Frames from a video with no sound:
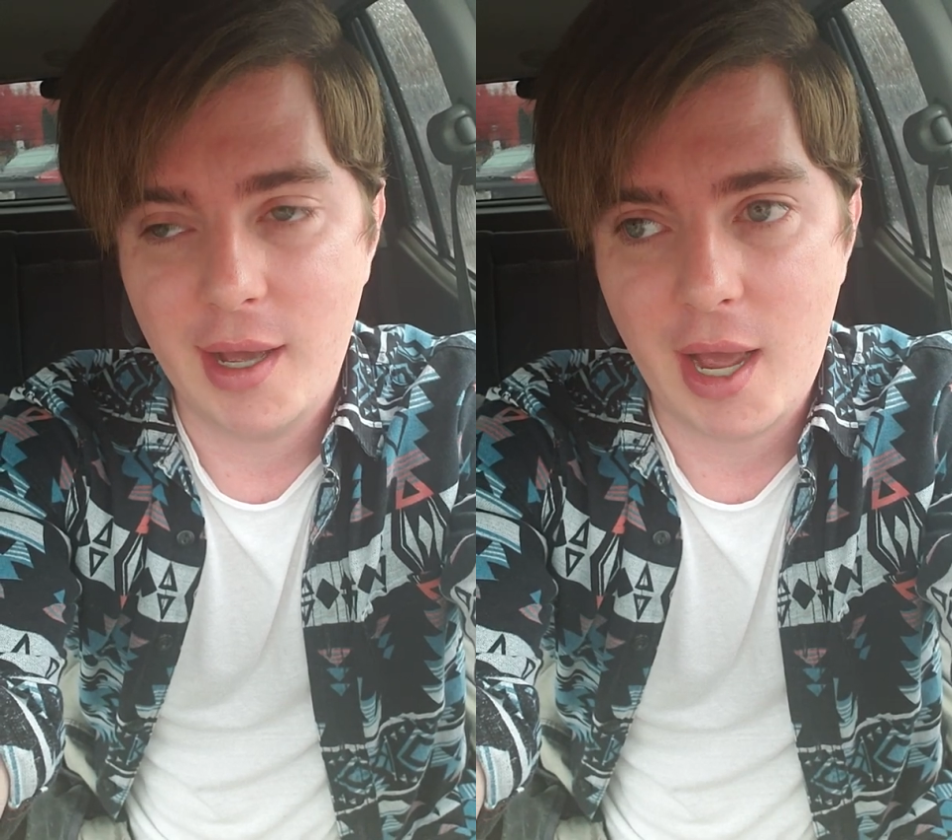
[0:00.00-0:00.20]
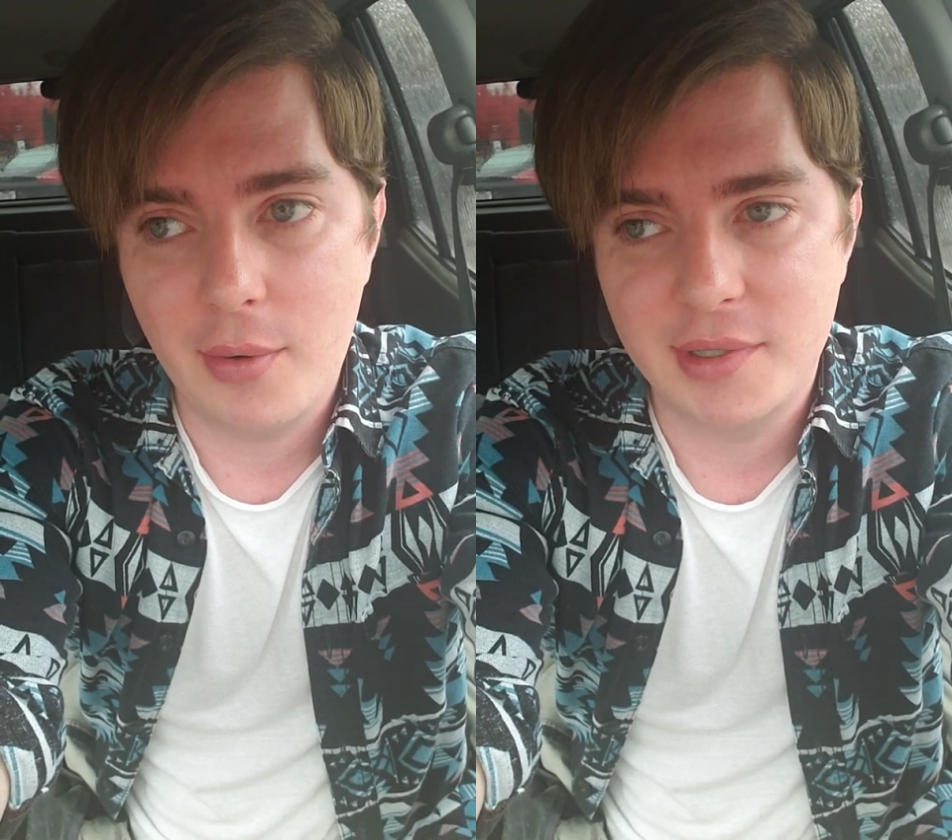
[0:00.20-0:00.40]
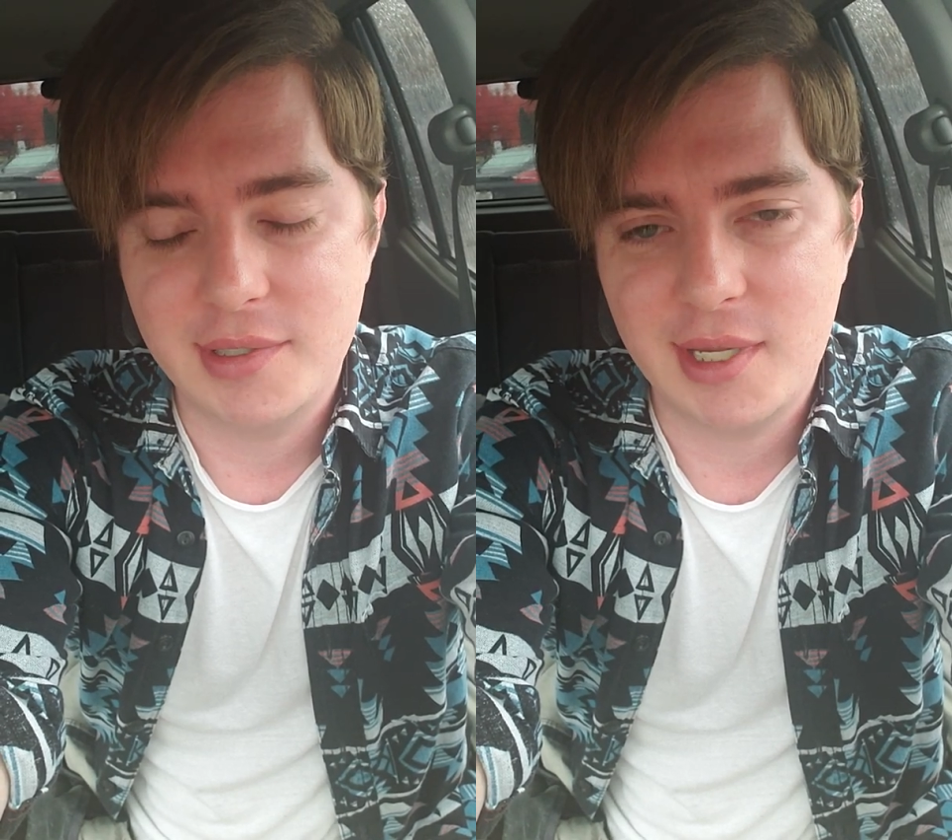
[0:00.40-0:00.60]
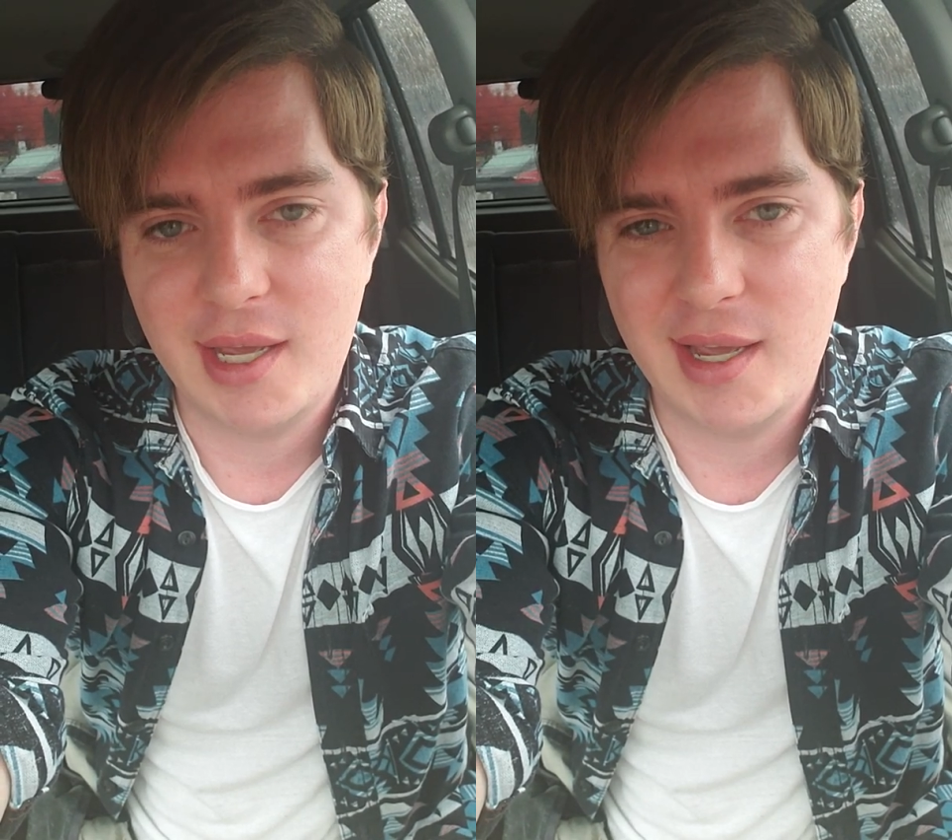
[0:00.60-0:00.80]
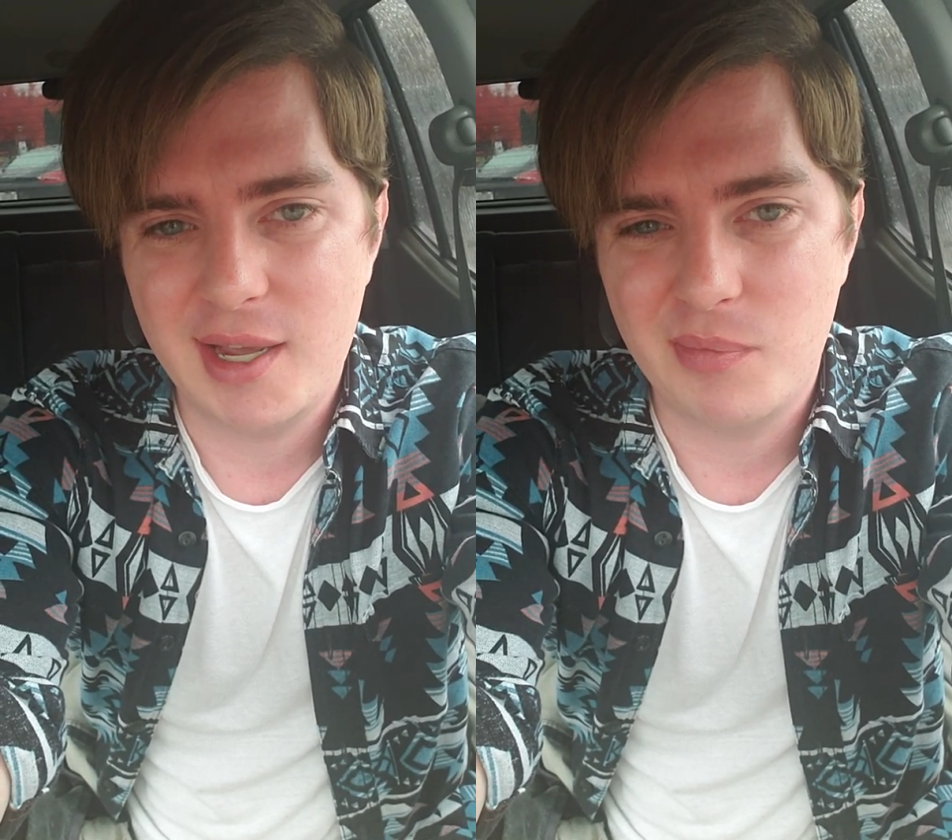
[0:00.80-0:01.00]
I would
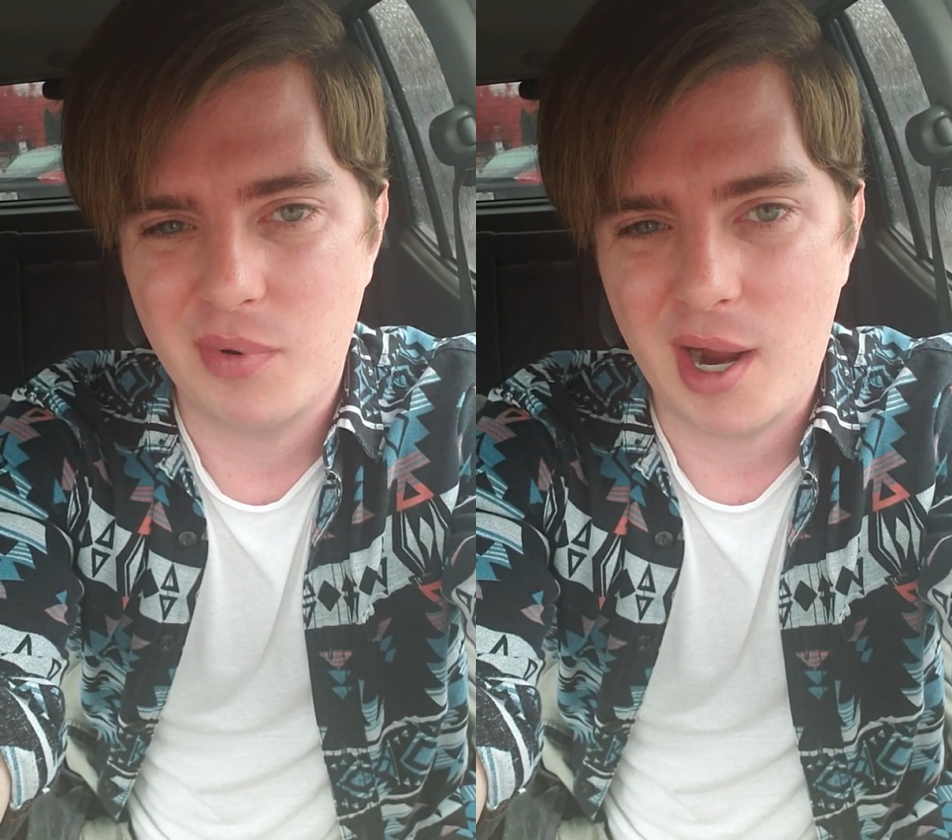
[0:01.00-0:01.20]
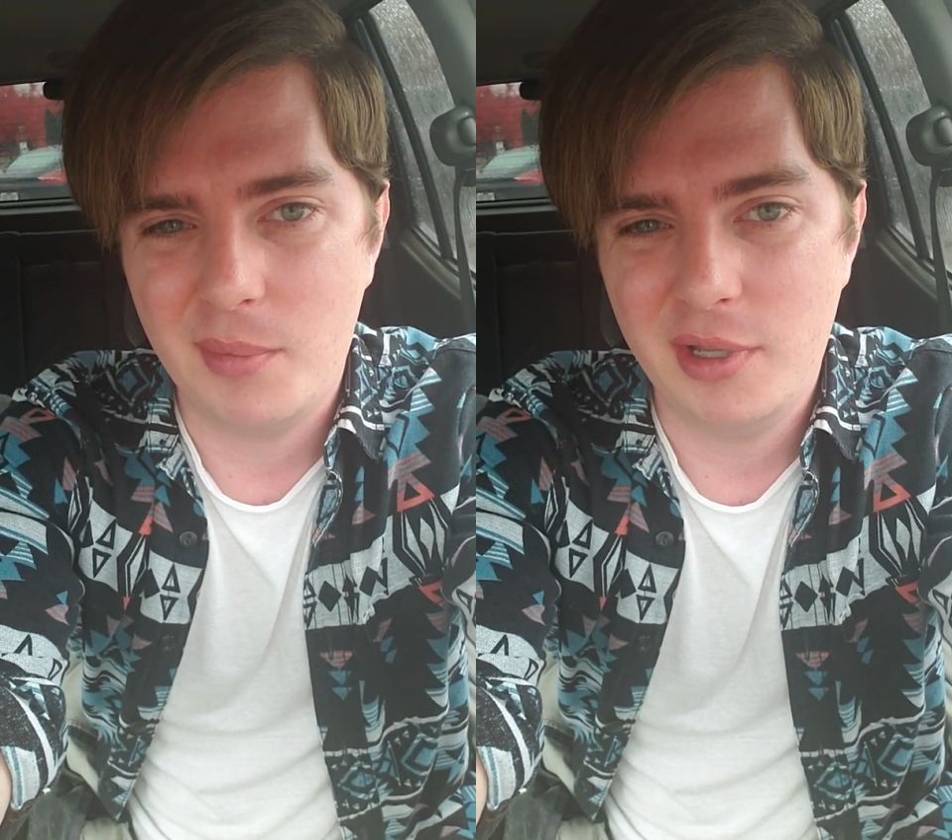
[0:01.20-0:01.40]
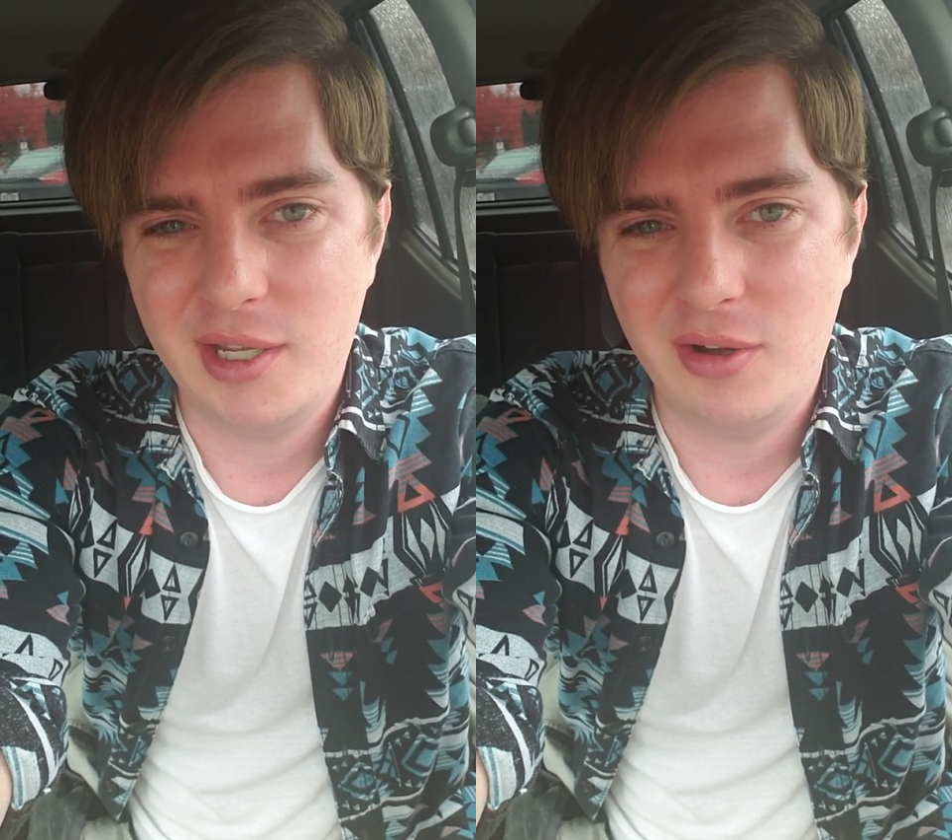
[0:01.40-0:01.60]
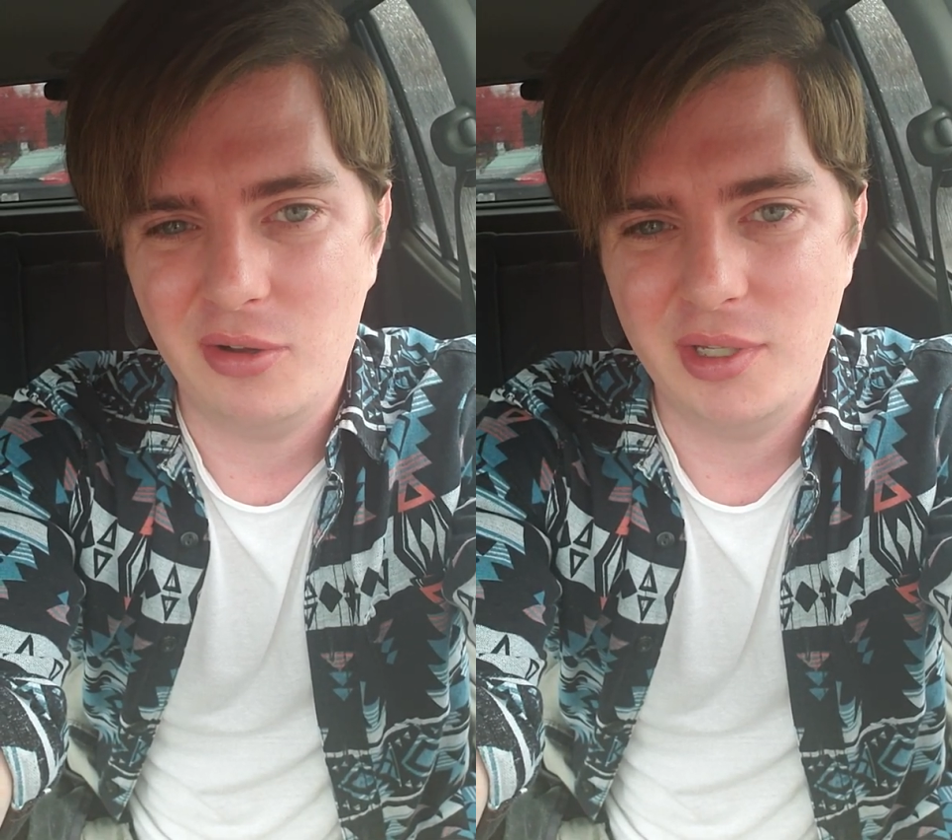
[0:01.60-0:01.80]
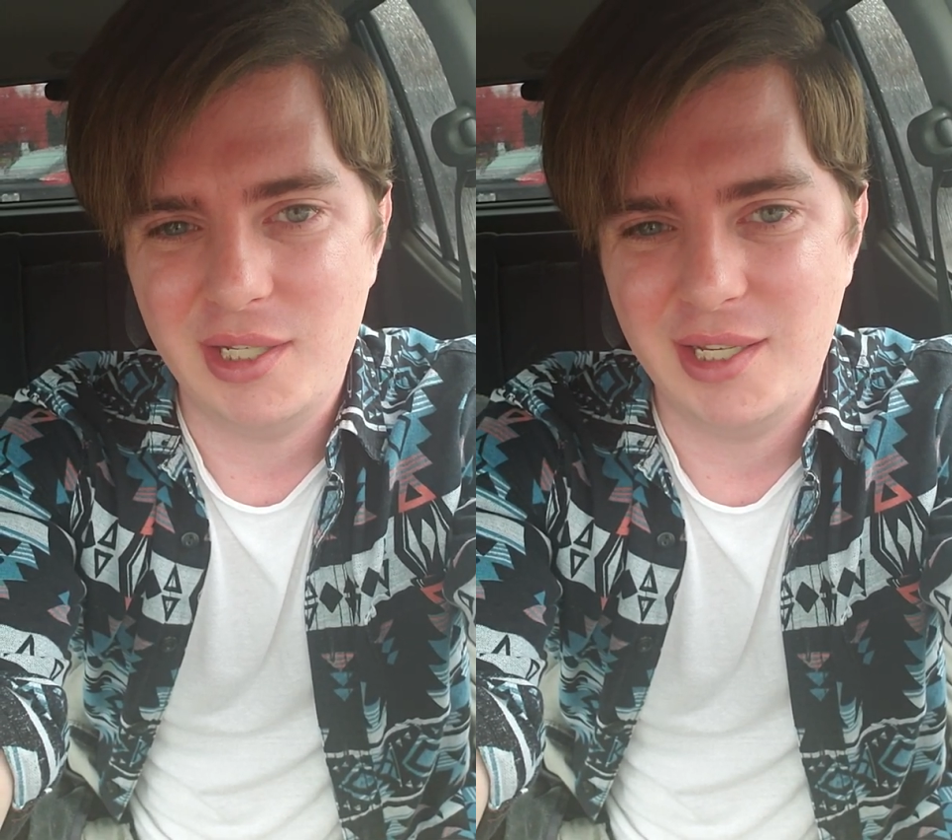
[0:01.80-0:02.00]
say probably
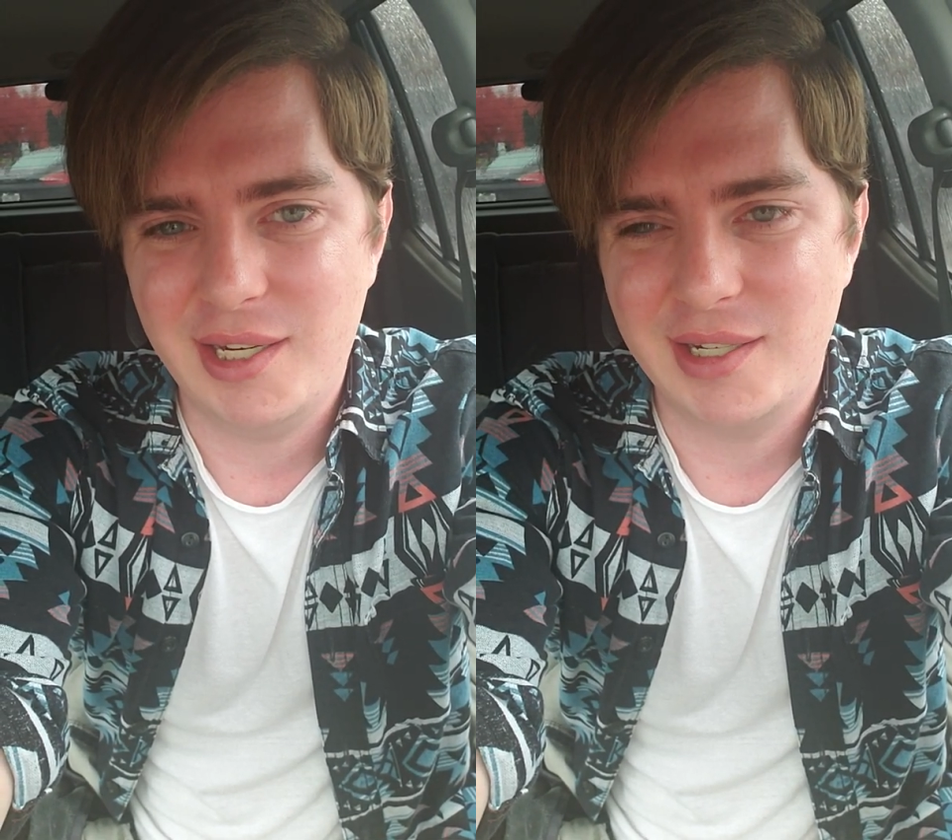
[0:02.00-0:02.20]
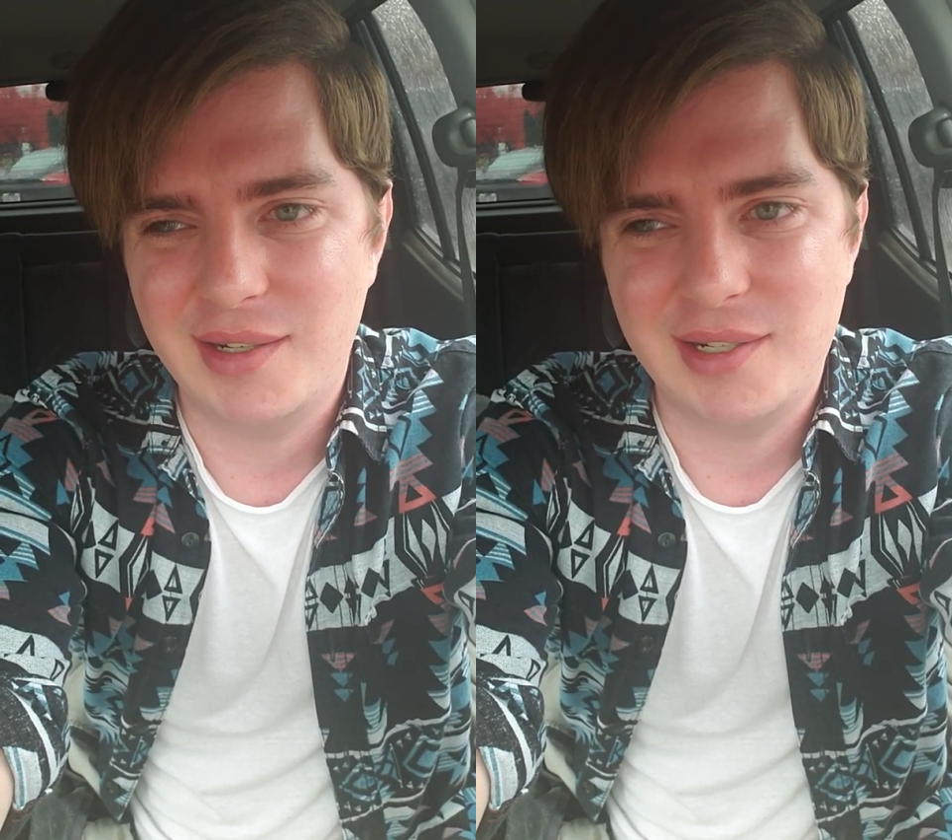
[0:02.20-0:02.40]
only need a